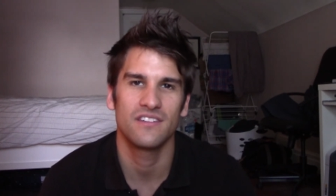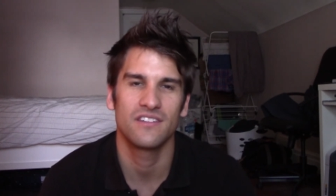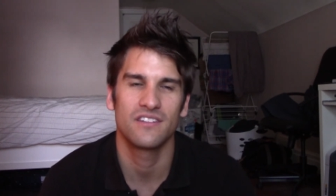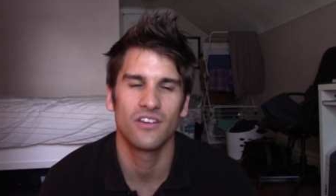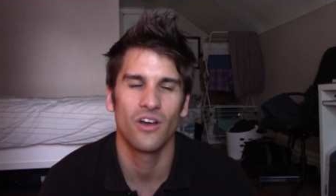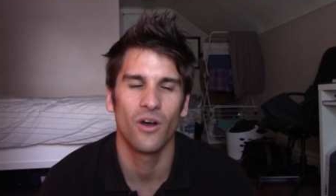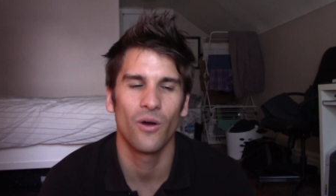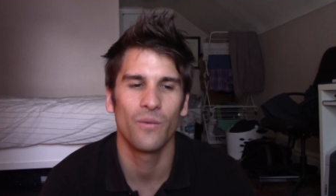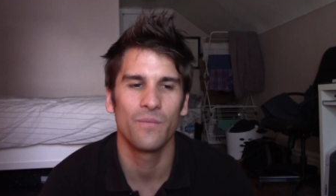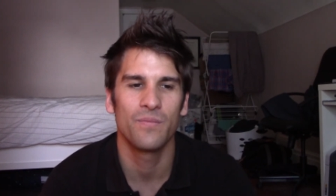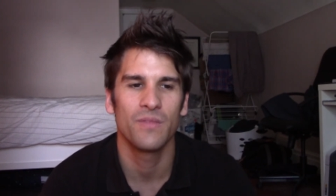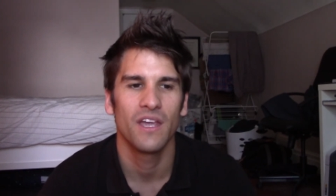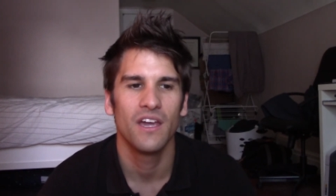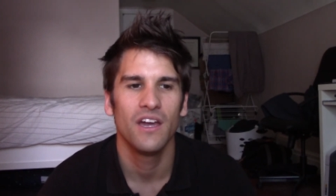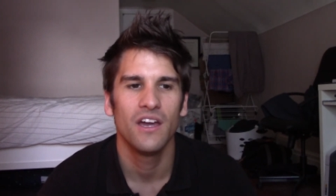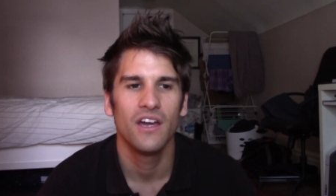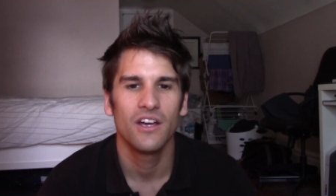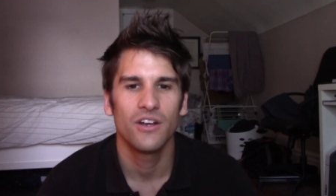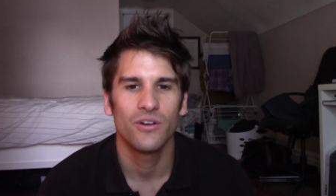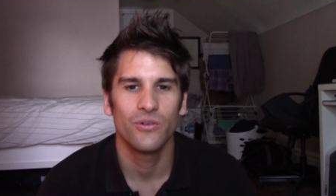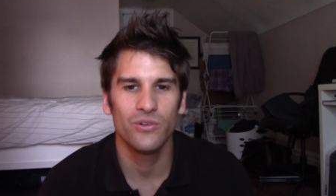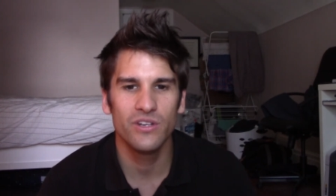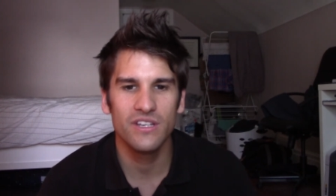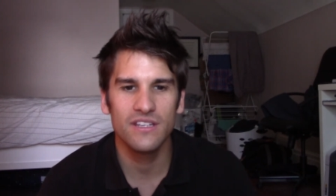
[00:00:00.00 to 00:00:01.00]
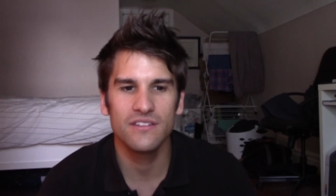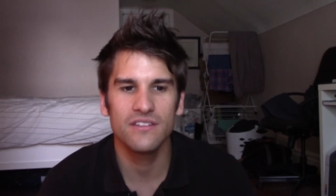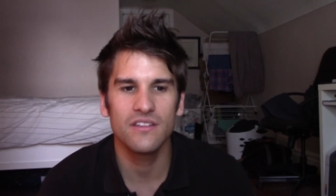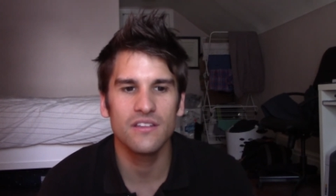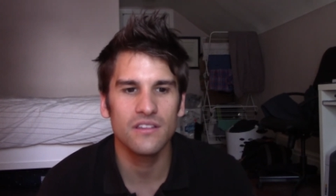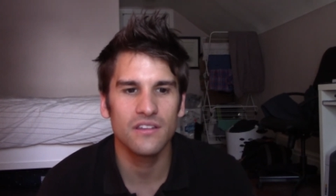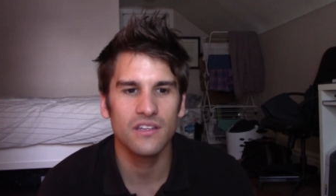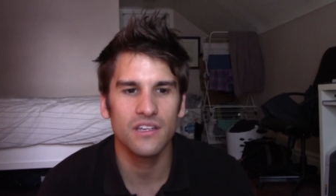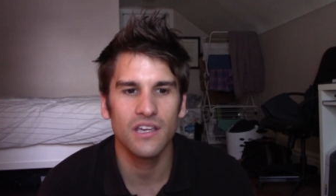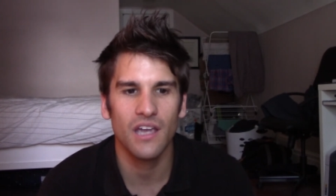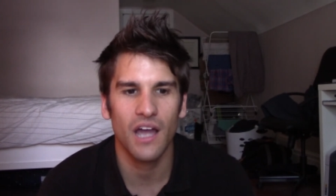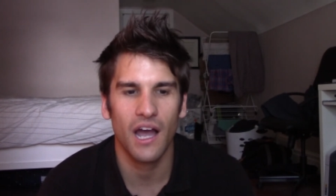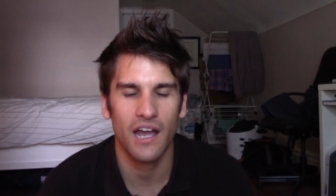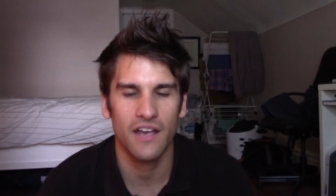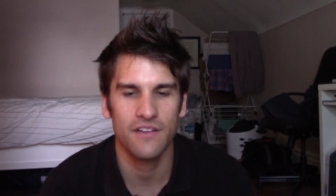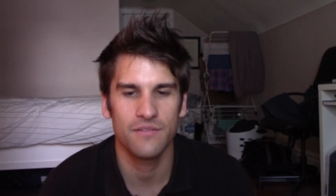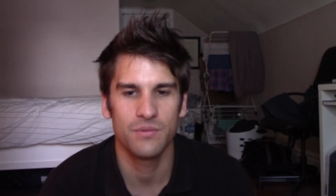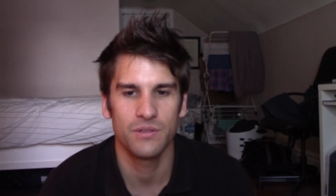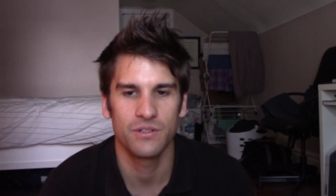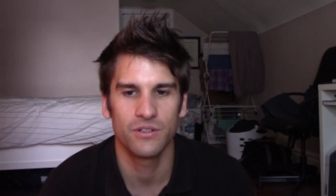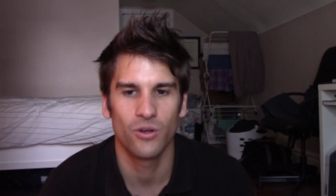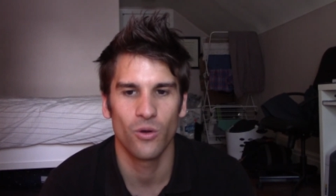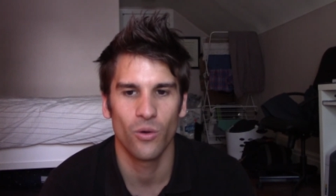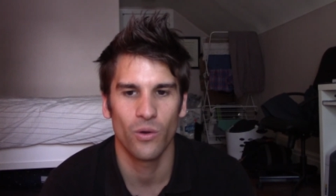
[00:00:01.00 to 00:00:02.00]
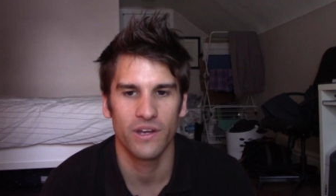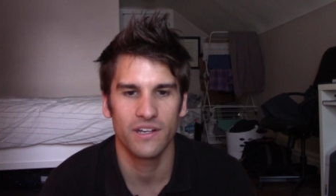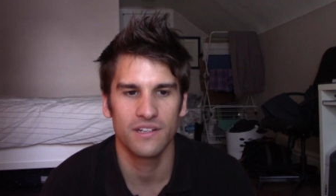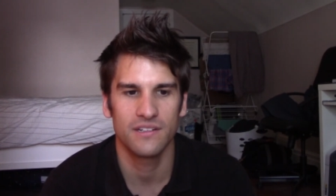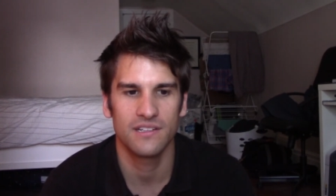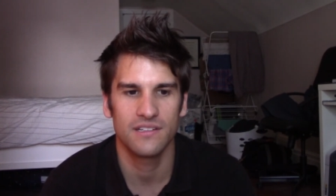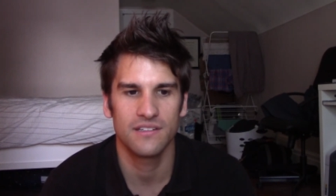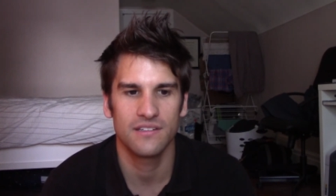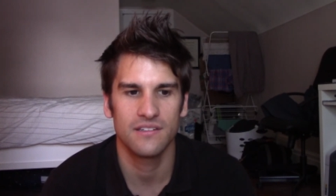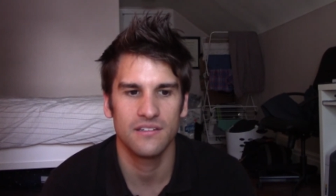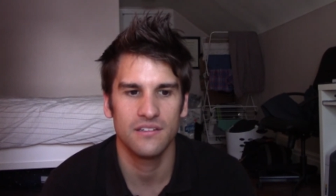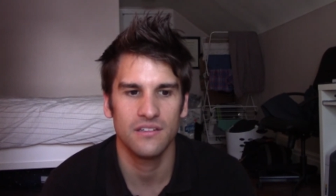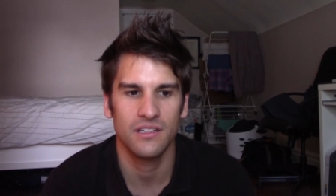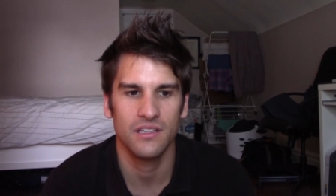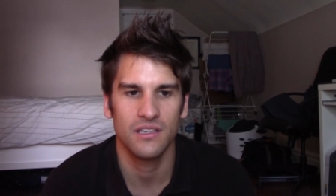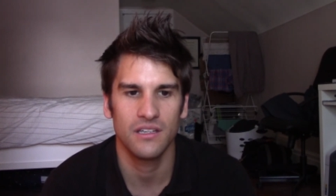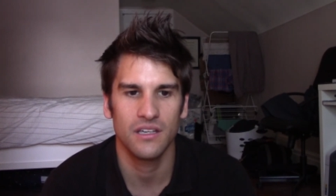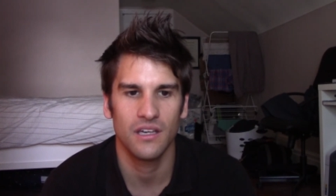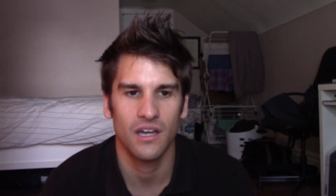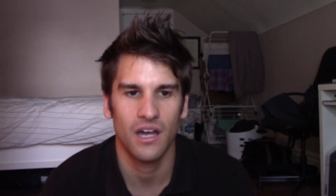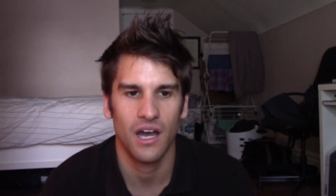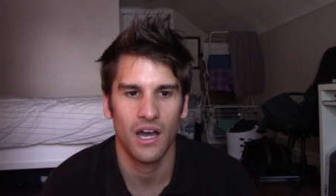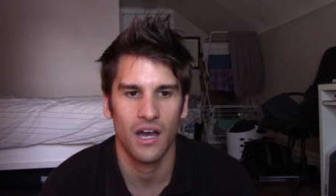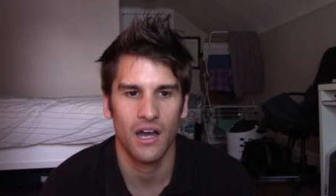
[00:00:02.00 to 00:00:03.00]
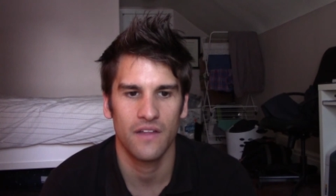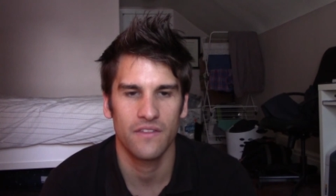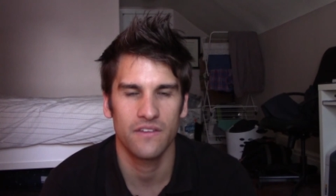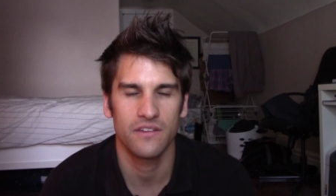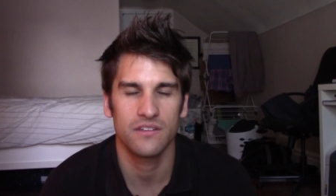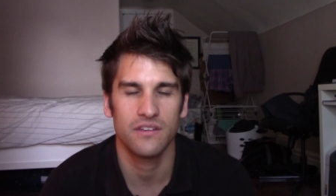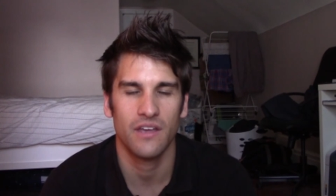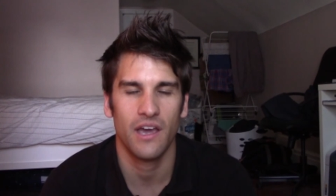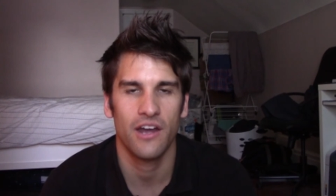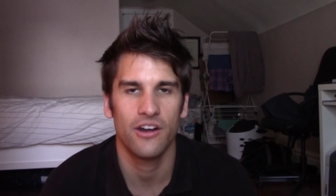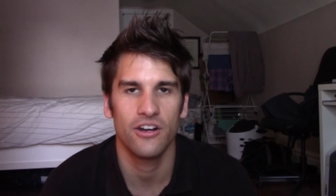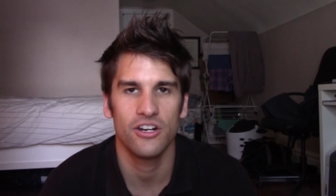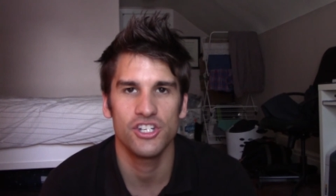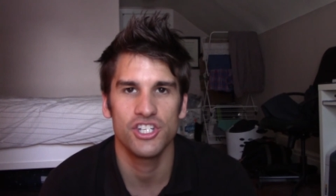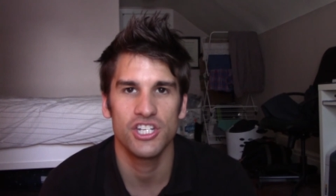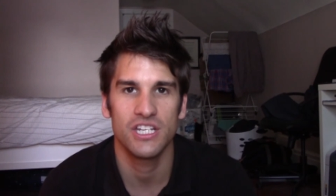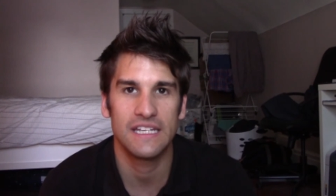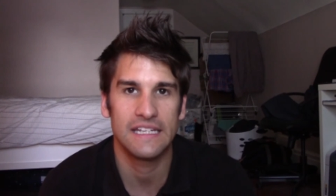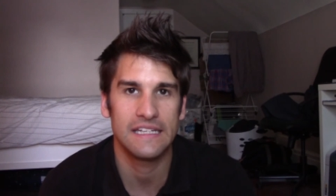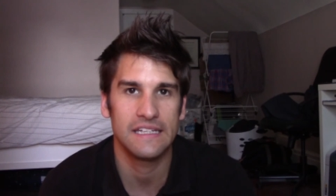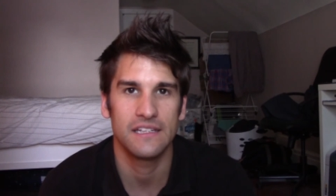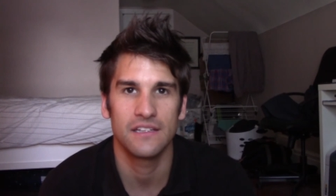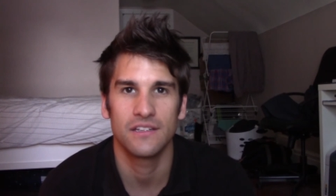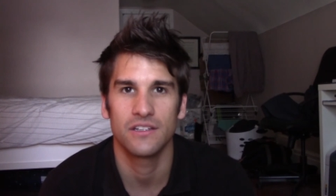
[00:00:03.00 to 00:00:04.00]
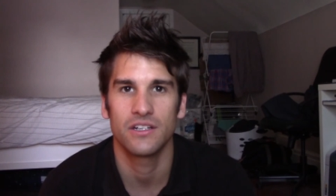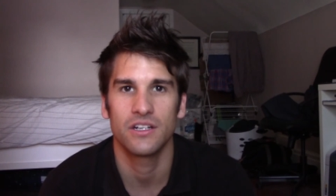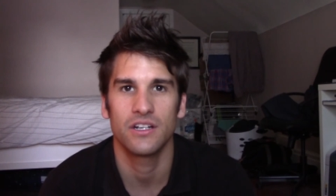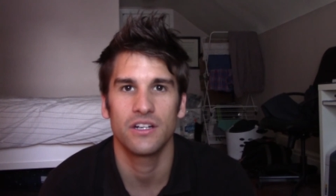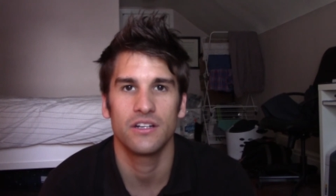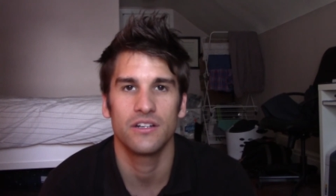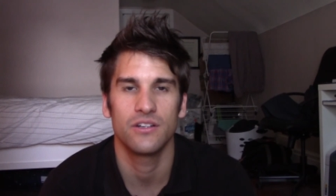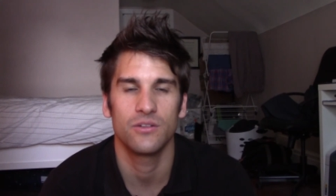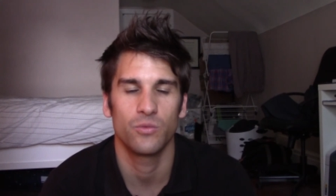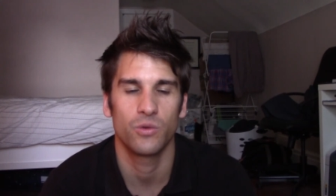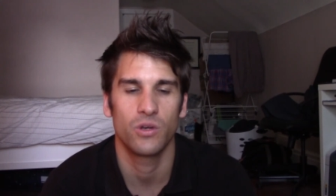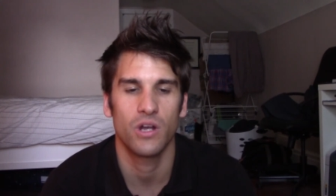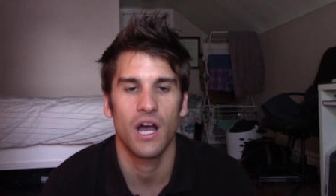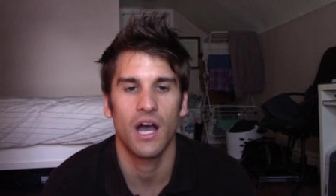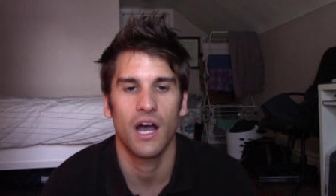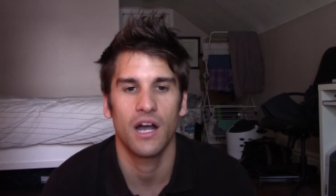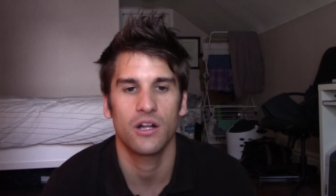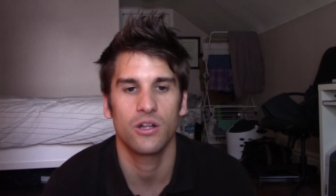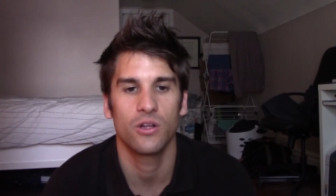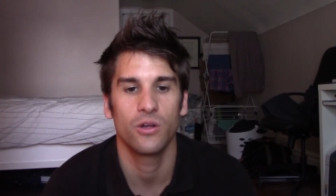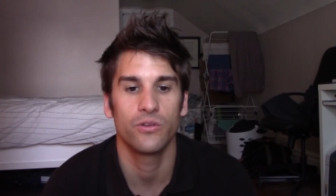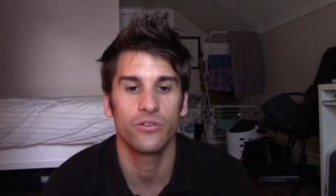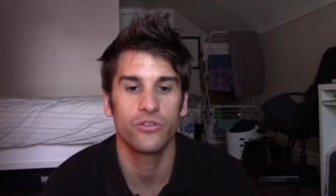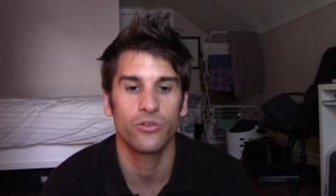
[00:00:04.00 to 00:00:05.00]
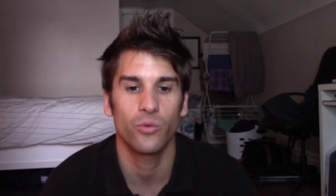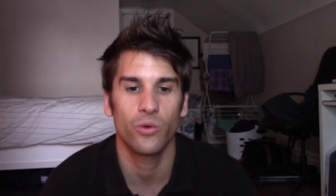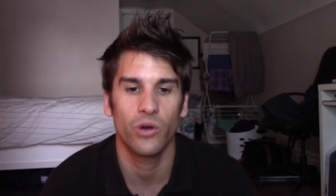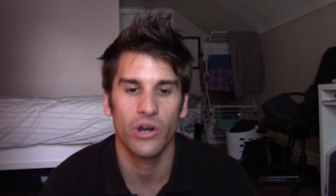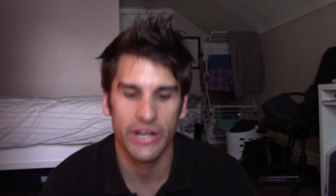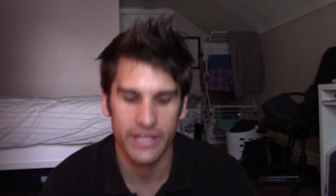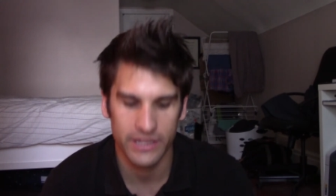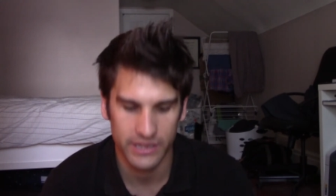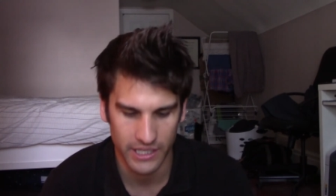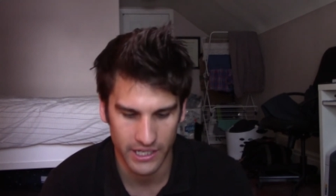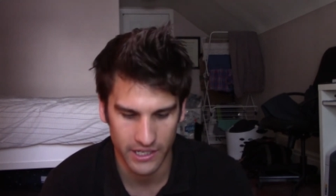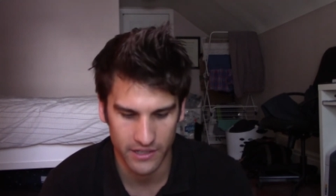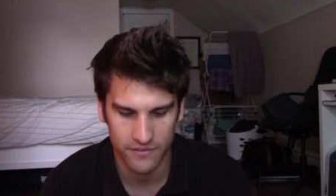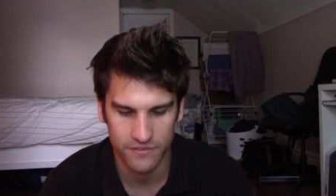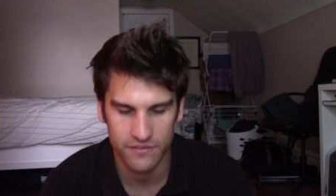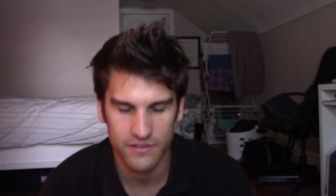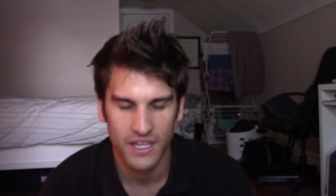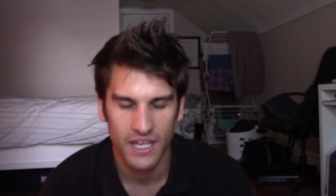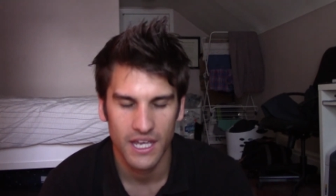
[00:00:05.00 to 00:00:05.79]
So recently I've been going to see this energy healer close to where I live,